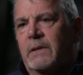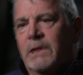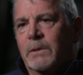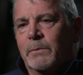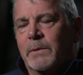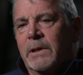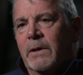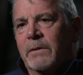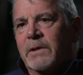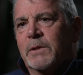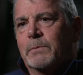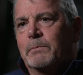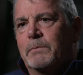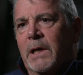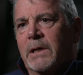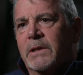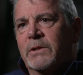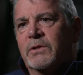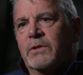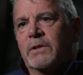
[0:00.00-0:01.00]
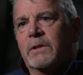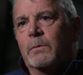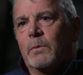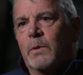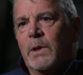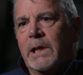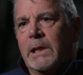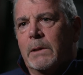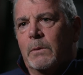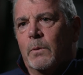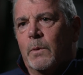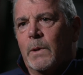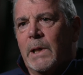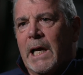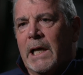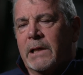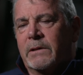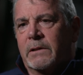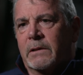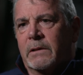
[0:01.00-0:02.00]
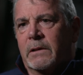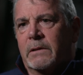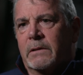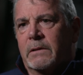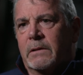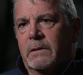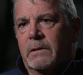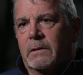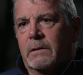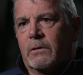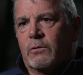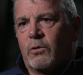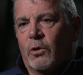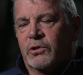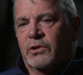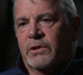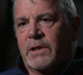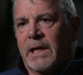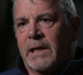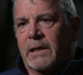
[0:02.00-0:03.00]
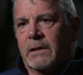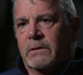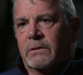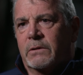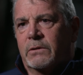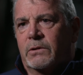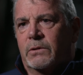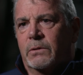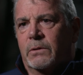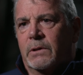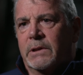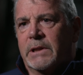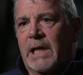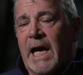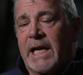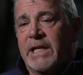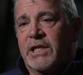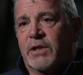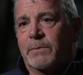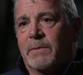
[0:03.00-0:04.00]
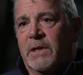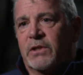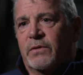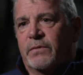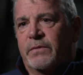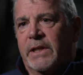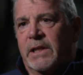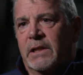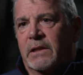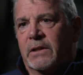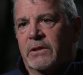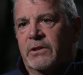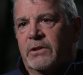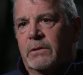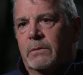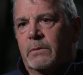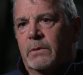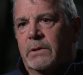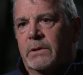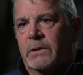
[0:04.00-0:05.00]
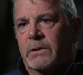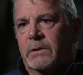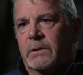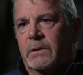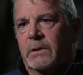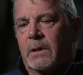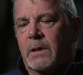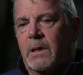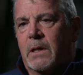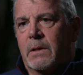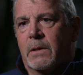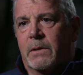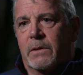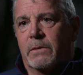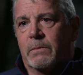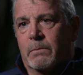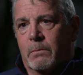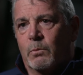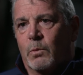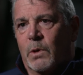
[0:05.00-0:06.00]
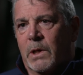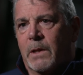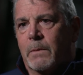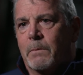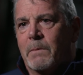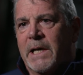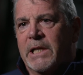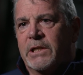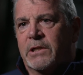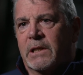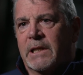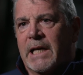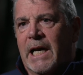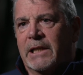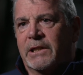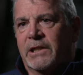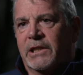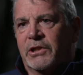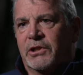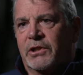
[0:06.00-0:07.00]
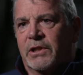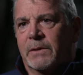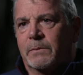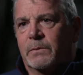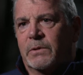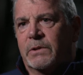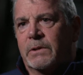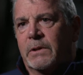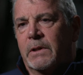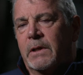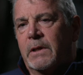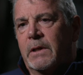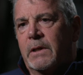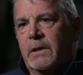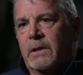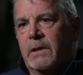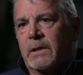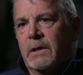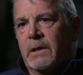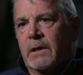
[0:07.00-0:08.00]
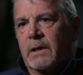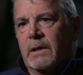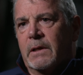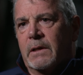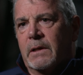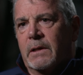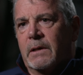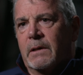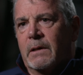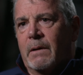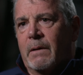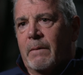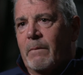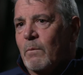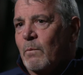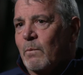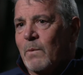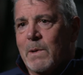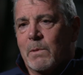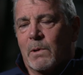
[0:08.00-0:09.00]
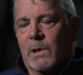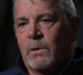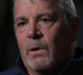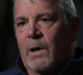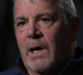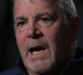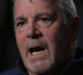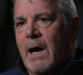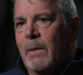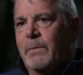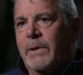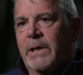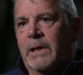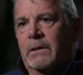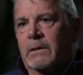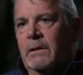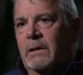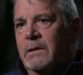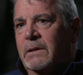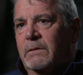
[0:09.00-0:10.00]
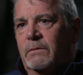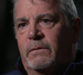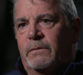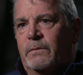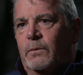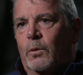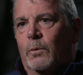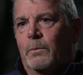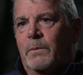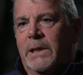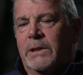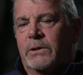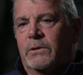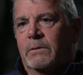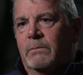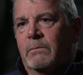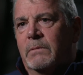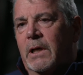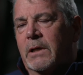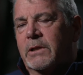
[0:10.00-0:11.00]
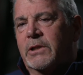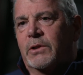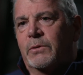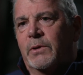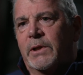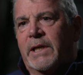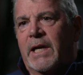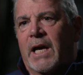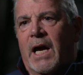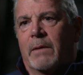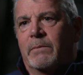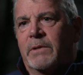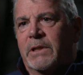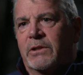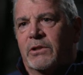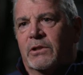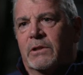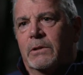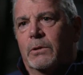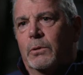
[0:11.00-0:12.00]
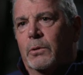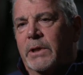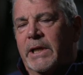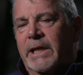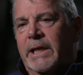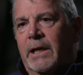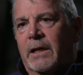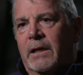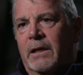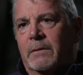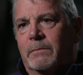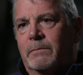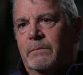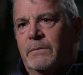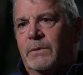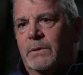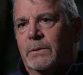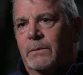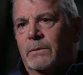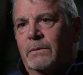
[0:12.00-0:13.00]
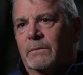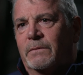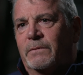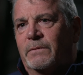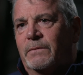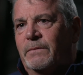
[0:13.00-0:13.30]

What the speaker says: we got this buzz that we had to cross deck and join HMS Fearless, which is one of the major landing ships. We were quite happy in our little 4-bedroom luxury cabins, loading it up, sort of